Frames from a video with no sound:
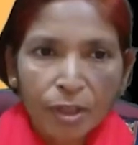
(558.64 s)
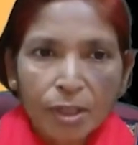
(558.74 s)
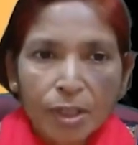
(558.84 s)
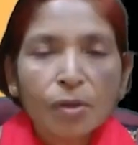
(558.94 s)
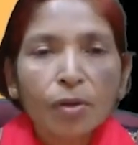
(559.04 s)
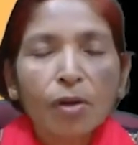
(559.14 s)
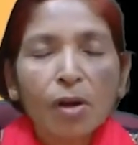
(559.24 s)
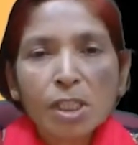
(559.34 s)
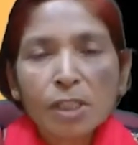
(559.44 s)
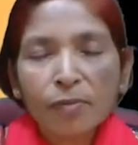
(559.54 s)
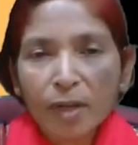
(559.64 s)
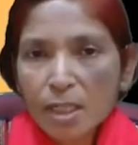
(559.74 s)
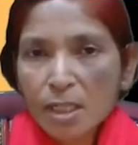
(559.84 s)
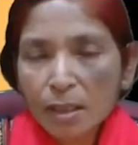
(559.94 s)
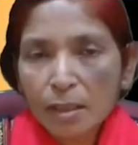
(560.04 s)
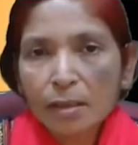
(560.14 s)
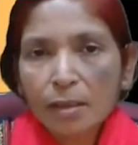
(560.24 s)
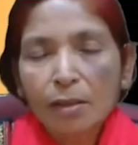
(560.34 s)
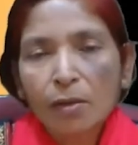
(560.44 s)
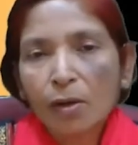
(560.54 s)
So cost function
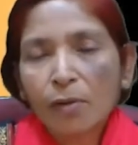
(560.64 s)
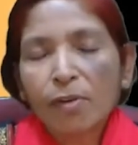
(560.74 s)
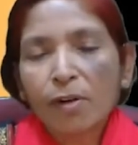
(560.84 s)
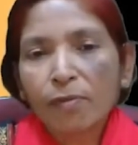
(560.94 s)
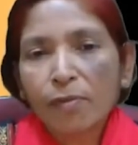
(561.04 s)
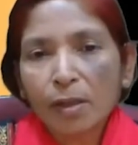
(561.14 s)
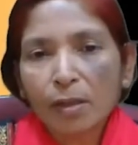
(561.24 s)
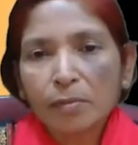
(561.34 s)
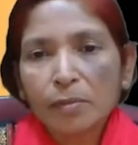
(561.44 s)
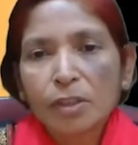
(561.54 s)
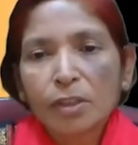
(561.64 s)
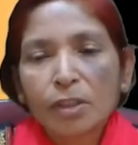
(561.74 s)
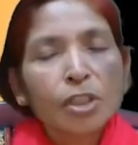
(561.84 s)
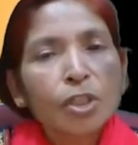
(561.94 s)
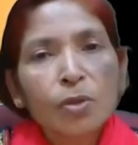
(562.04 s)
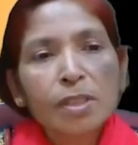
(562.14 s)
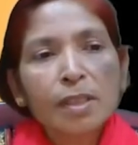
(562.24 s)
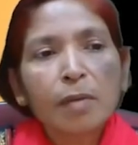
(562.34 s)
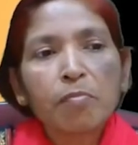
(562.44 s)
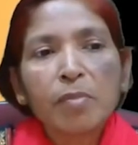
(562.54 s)
of a firm shows
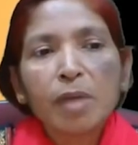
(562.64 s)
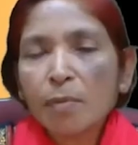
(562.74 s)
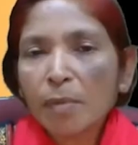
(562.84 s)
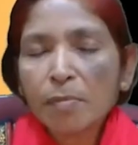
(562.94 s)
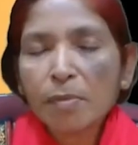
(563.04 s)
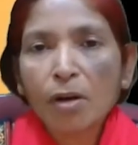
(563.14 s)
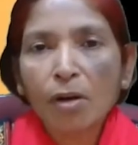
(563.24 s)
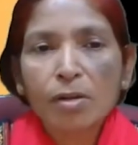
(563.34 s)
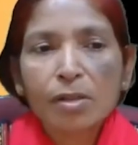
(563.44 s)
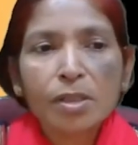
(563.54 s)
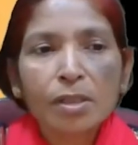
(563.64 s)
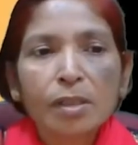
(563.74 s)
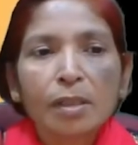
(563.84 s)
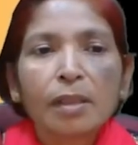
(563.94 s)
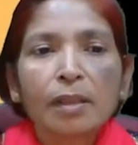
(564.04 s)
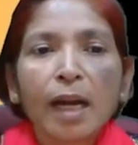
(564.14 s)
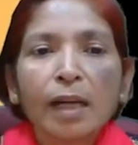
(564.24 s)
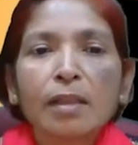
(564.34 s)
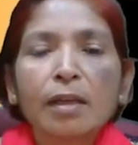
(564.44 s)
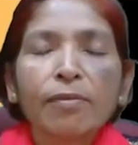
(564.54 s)
the minimum cost
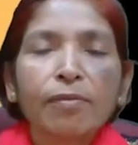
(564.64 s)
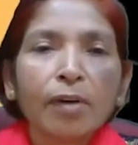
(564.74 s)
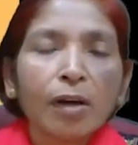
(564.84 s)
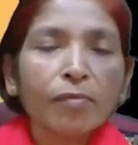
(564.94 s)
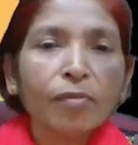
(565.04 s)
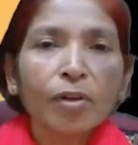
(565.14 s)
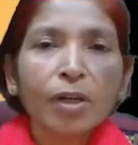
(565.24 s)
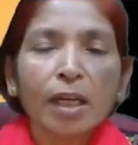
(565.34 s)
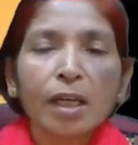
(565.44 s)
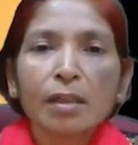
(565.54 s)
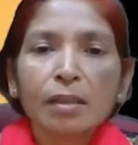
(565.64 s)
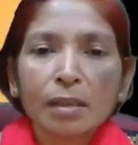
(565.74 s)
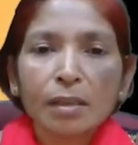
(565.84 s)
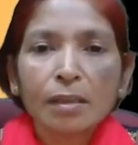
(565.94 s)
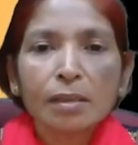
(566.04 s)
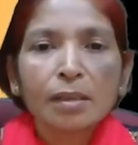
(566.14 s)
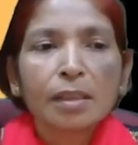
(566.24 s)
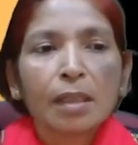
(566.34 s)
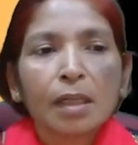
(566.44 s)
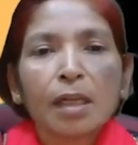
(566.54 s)
that the firm would incur
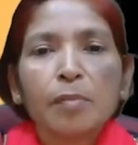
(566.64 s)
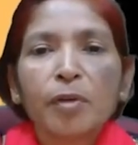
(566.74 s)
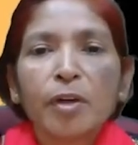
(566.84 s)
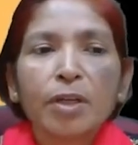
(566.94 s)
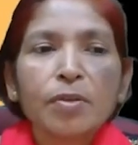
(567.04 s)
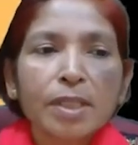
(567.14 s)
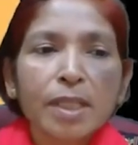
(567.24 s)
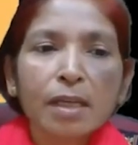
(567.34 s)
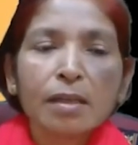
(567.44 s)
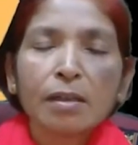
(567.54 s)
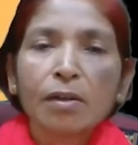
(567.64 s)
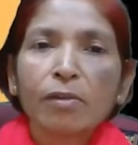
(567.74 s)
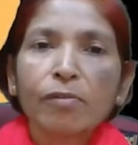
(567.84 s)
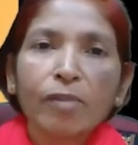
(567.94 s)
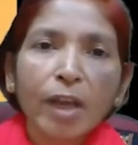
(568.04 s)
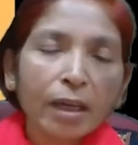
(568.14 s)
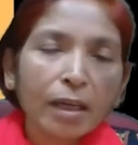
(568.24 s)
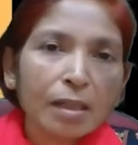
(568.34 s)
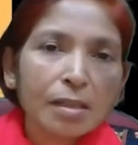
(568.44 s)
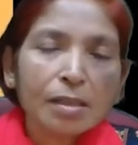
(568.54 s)
in producing
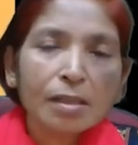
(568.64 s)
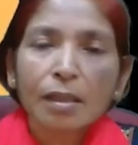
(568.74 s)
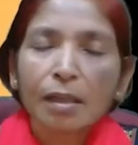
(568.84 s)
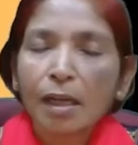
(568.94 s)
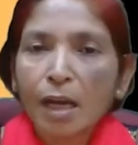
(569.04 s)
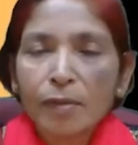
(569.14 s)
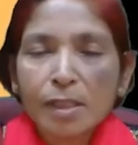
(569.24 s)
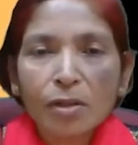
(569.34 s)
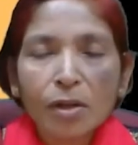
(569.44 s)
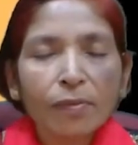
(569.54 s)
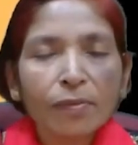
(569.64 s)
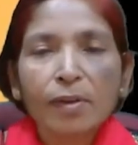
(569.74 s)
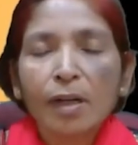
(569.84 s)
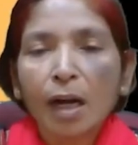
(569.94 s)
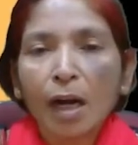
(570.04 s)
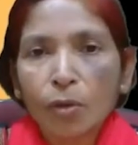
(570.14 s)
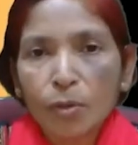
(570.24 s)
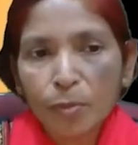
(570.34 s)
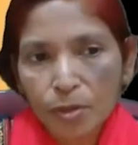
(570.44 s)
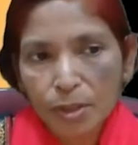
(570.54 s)
various levels of
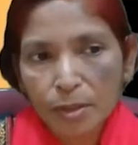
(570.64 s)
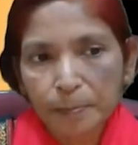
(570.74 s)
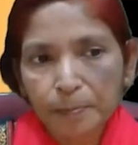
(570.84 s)
output.